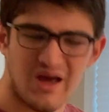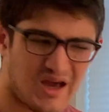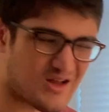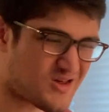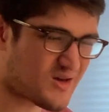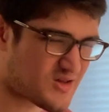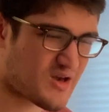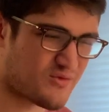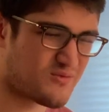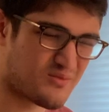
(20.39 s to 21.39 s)
it's going to
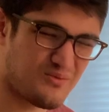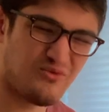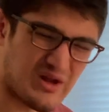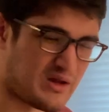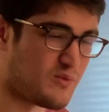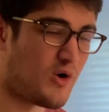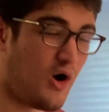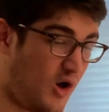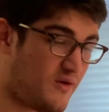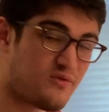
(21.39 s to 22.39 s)
sound really
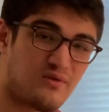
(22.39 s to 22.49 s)
off.